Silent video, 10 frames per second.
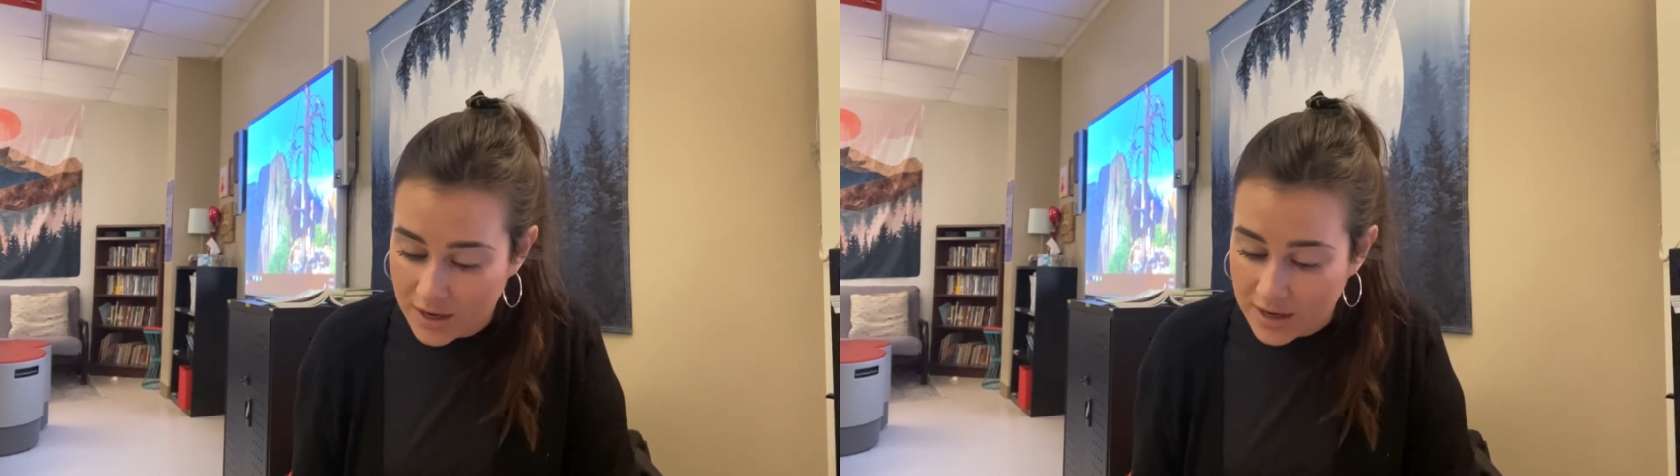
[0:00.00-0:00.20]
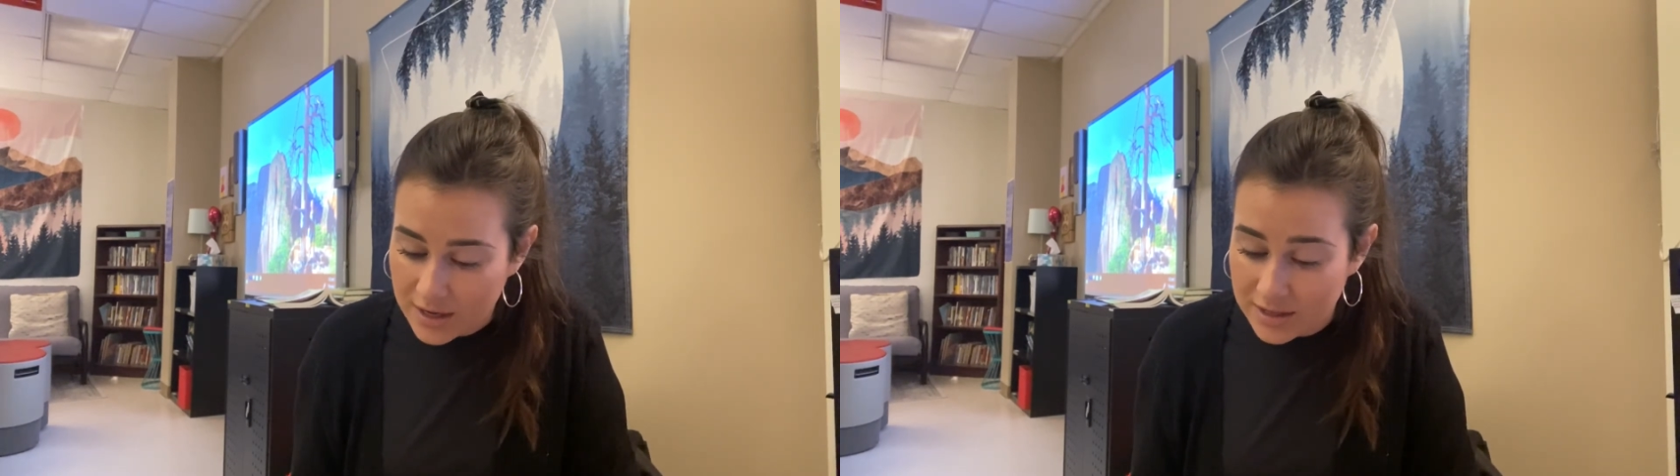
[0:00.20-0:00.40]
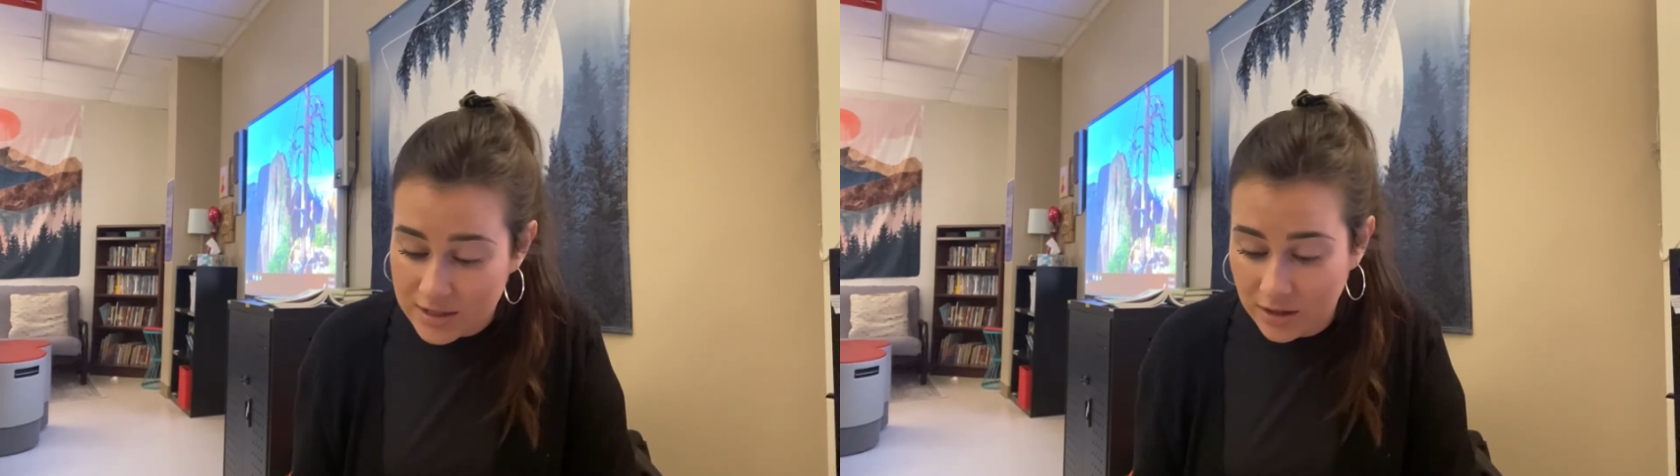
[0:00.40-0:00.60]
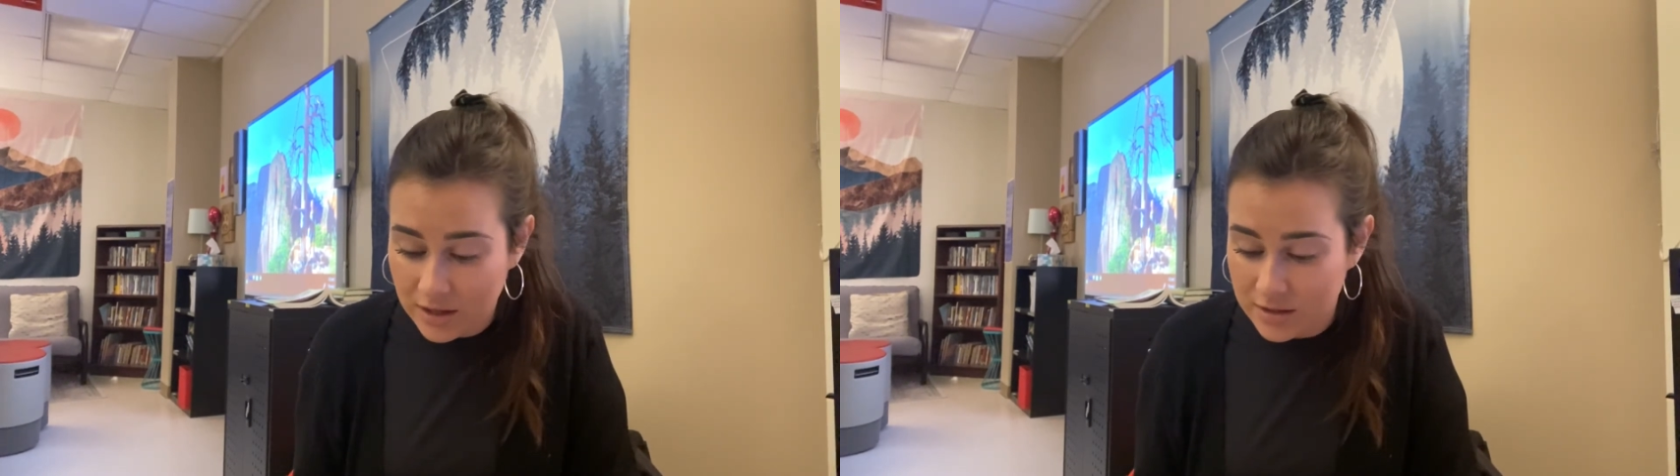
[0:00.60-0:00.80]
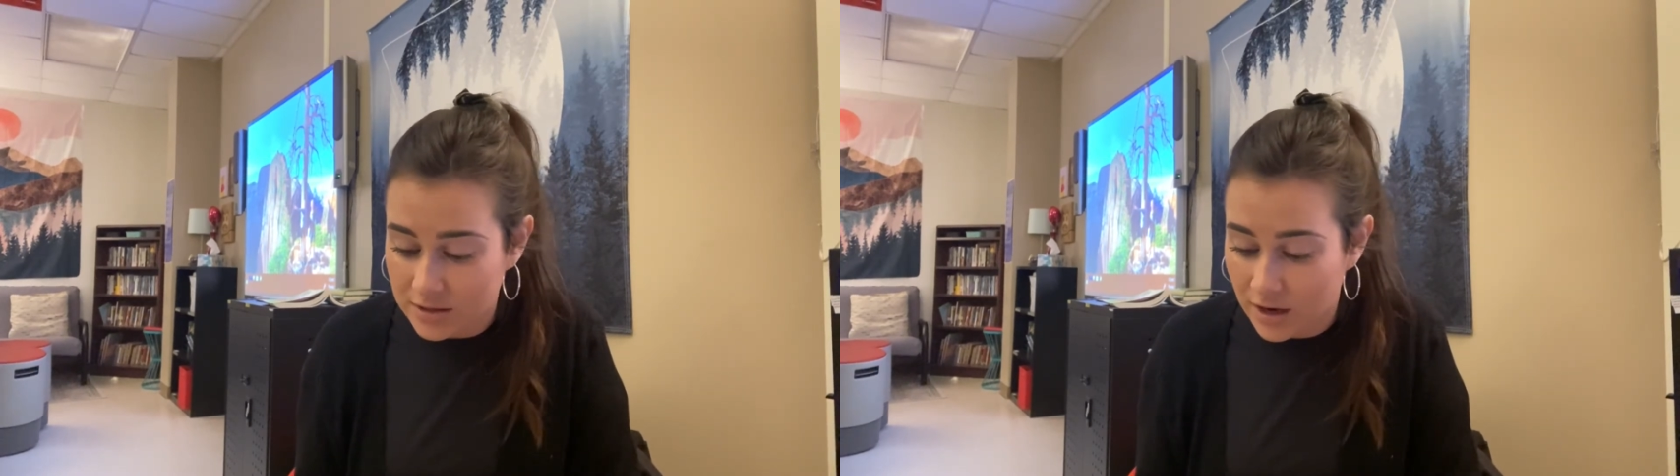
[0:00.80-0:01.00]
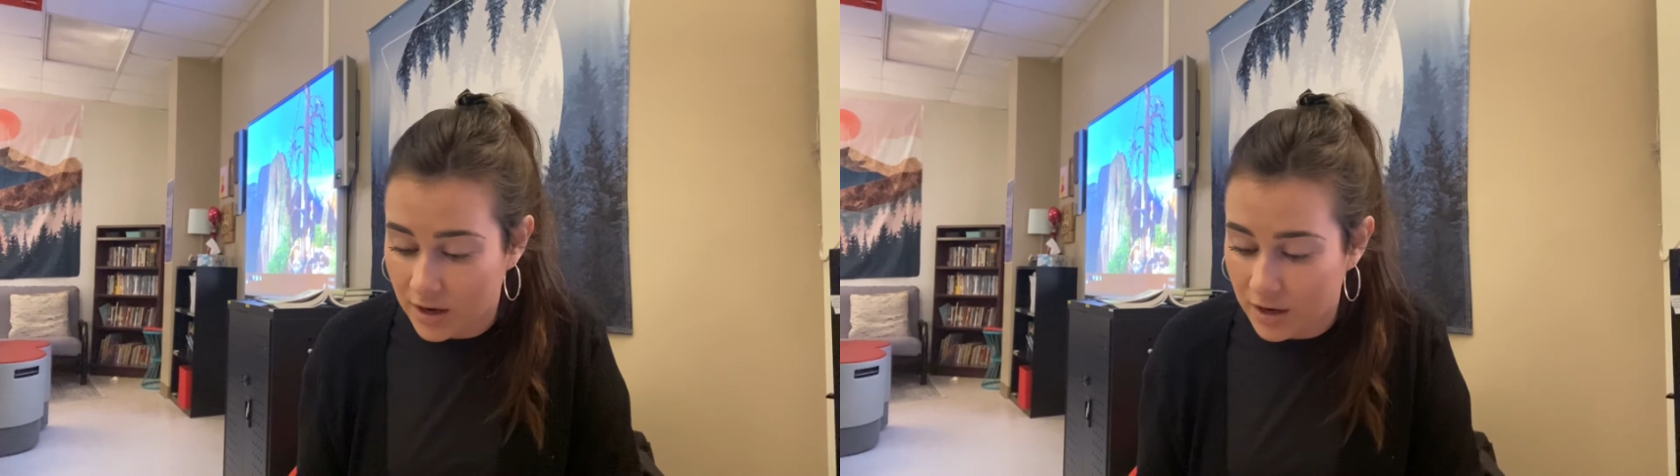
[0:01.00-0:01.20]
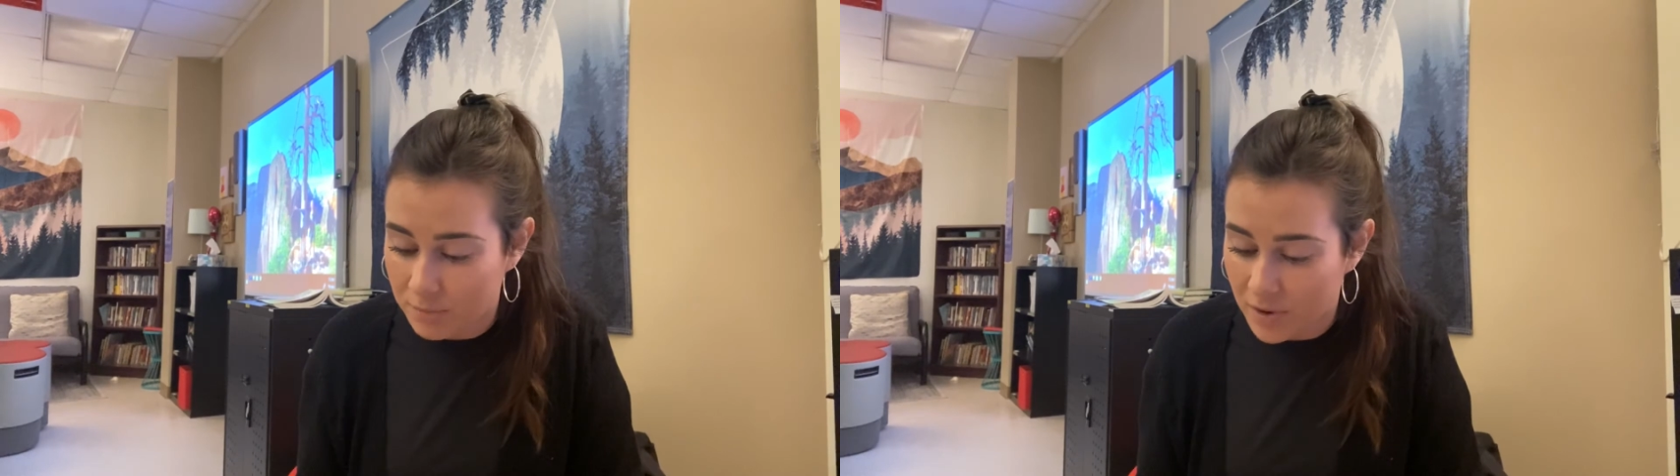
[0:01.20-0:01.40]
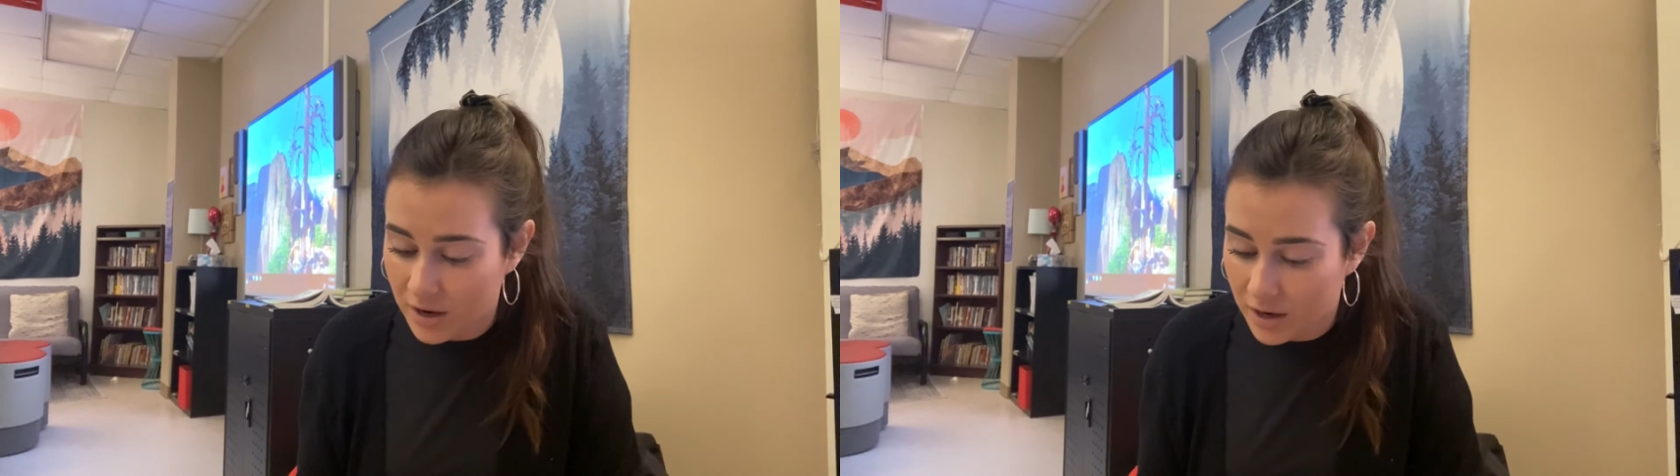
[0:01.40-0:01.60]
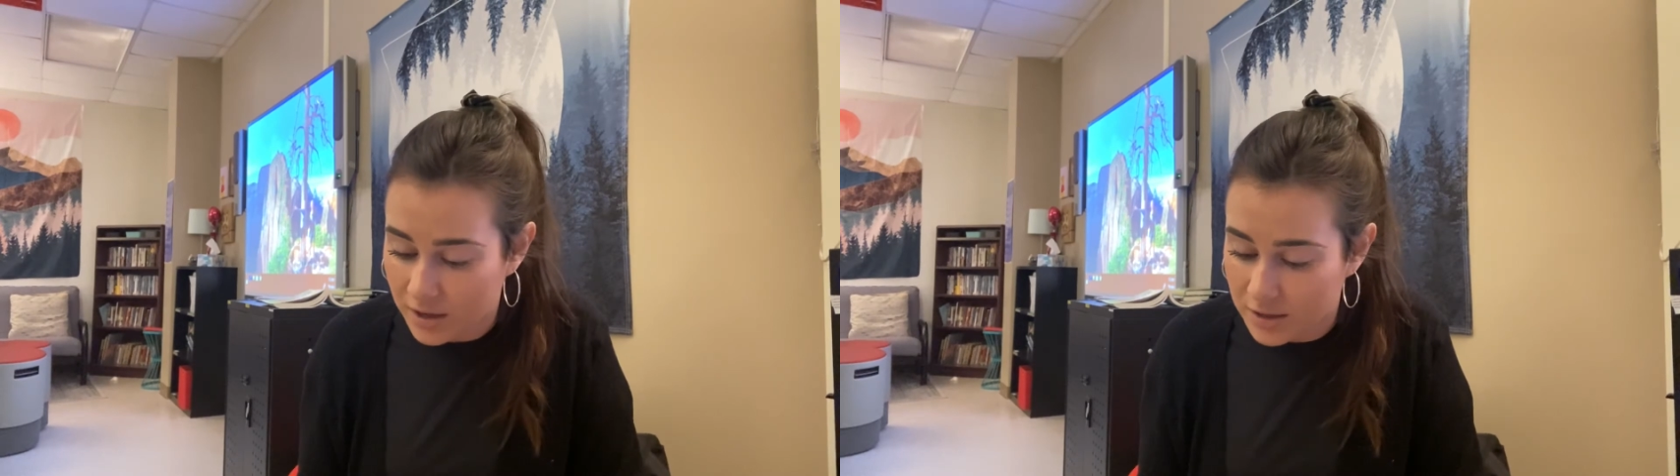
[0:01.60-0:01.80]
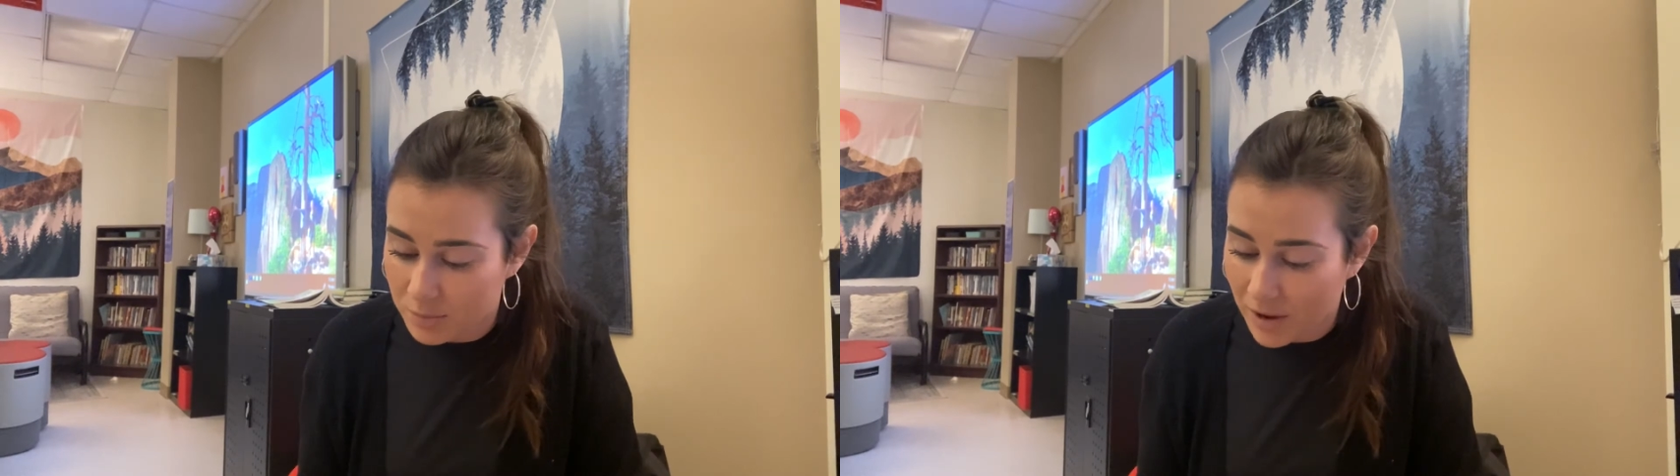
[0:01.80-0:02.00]
He still had his gun on
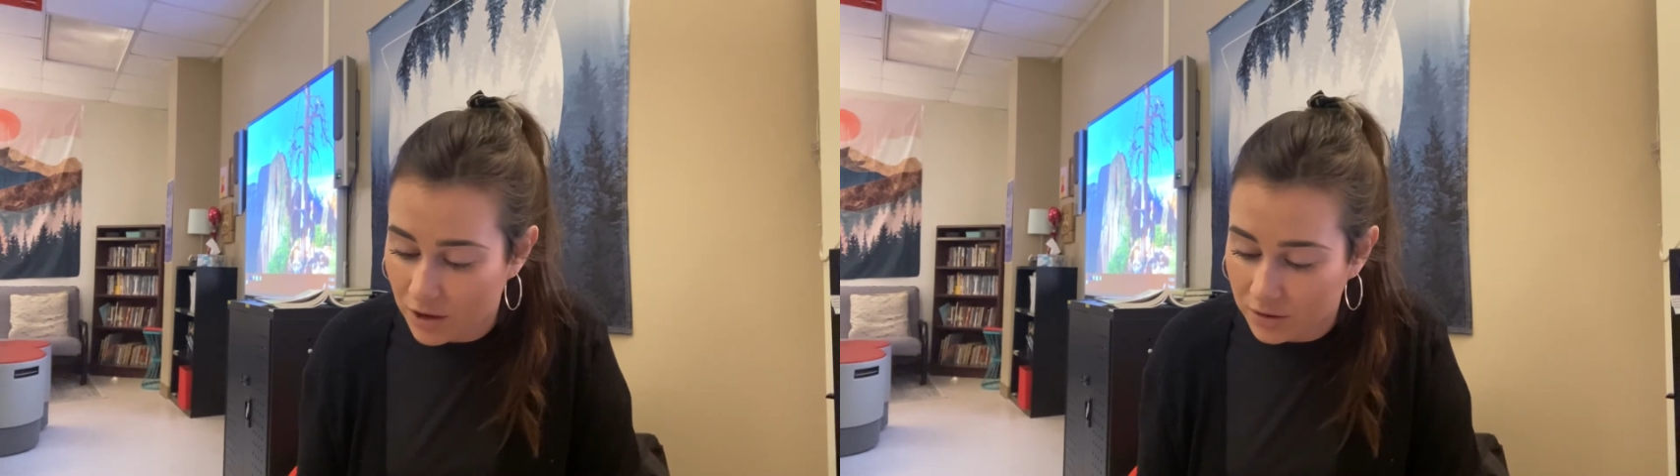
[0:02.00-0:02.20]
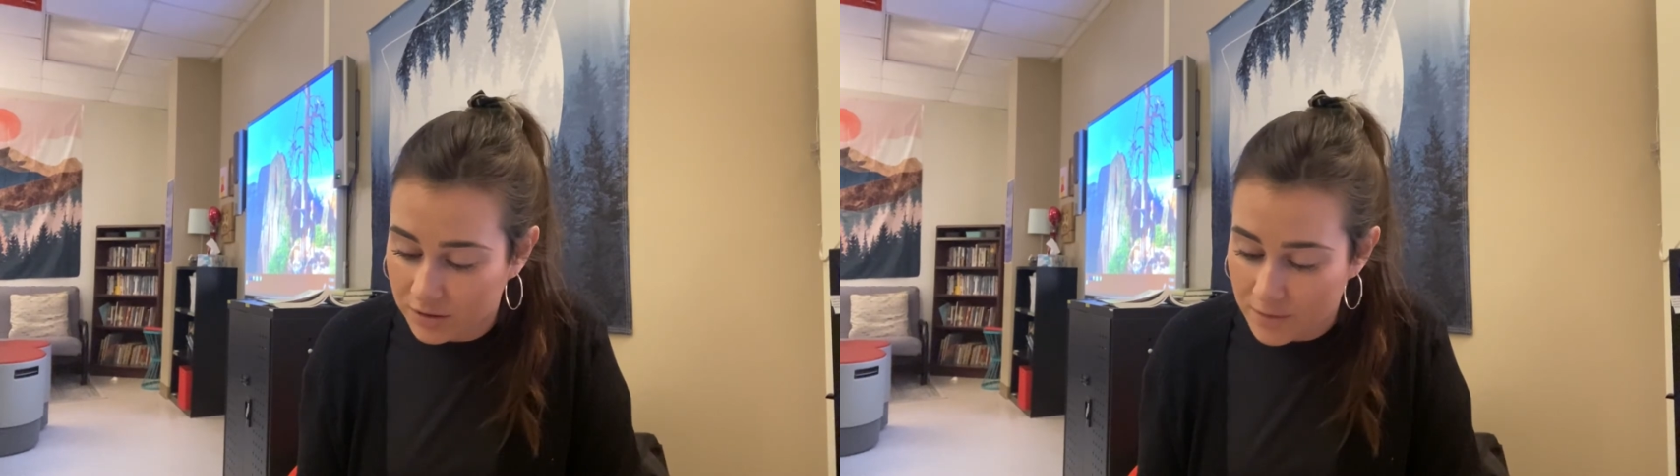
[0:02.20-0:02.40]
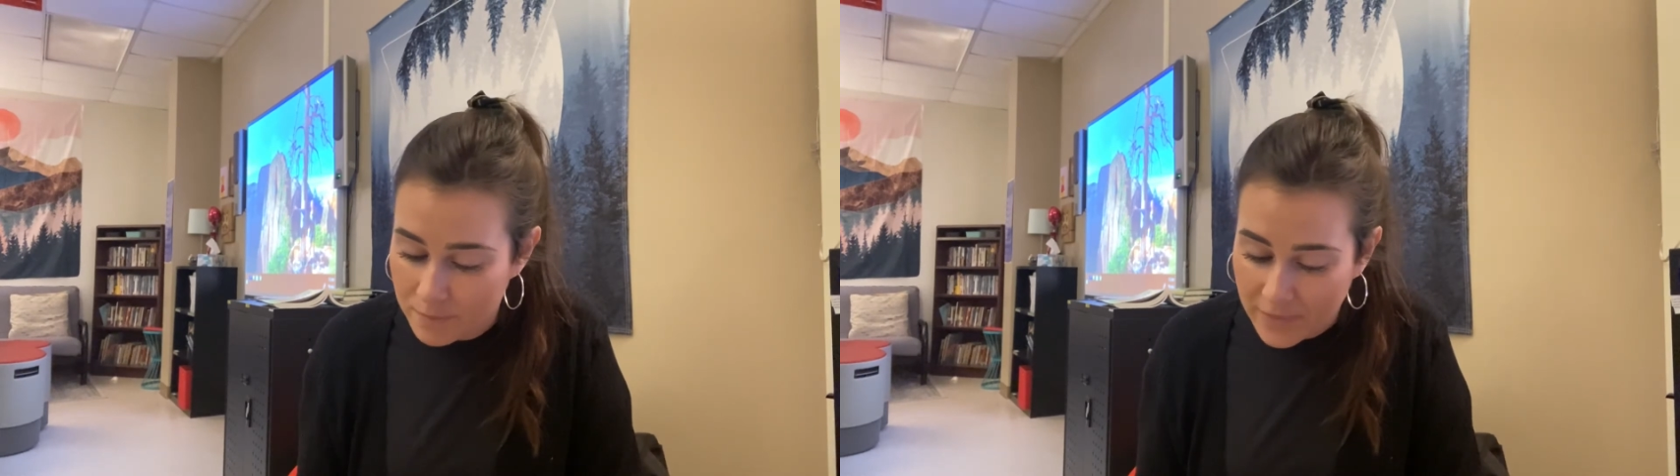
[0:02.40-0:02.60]
his belt,